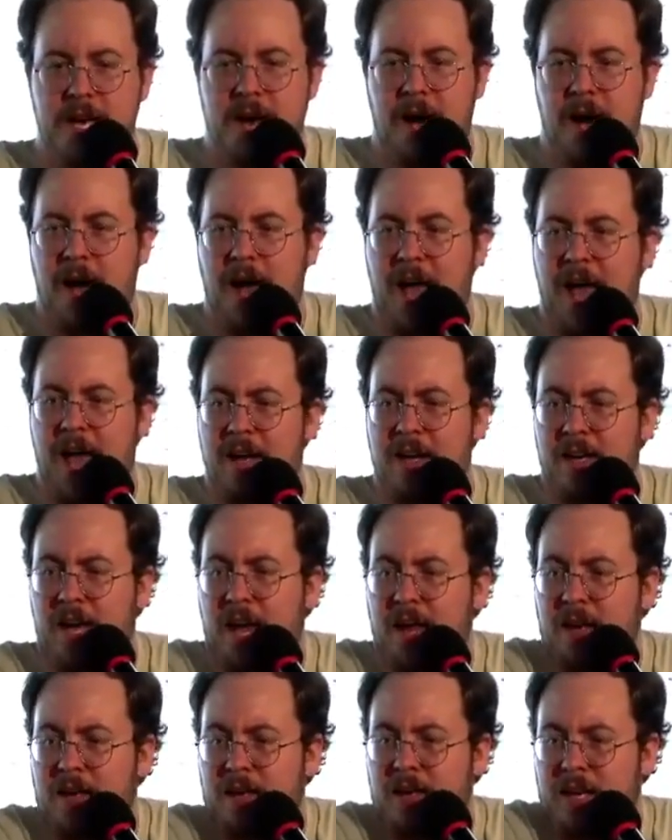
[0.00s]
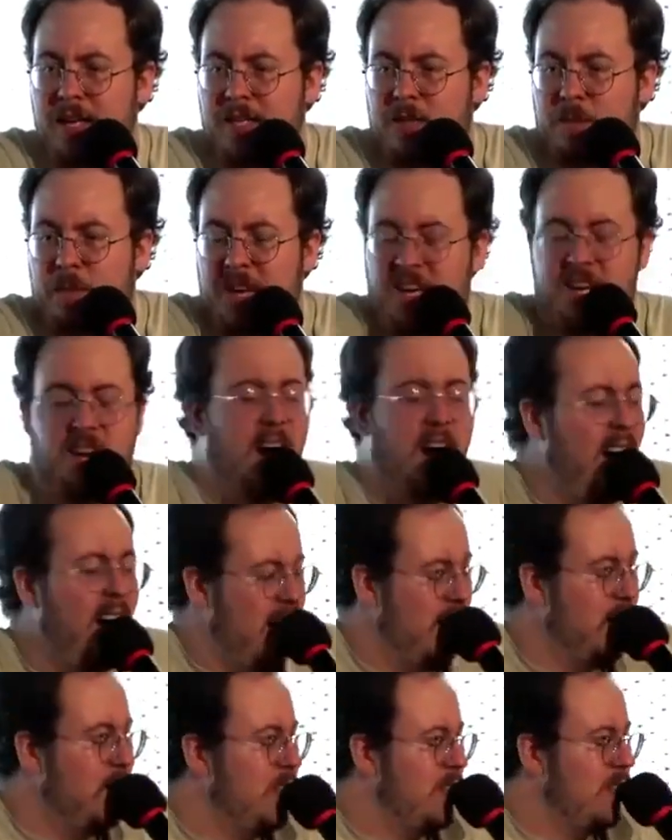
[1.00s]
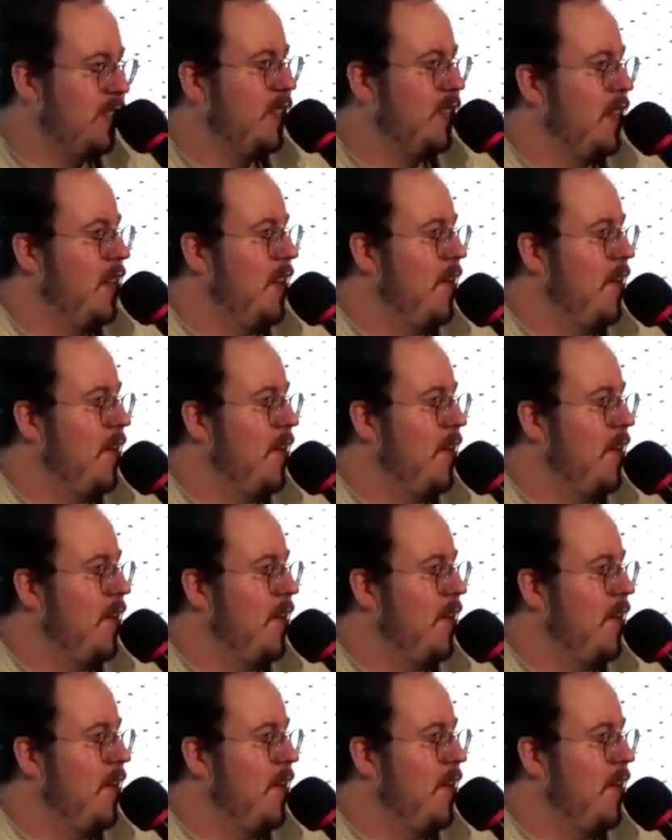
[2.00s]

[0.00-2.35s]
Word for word: Uh, and, and it's because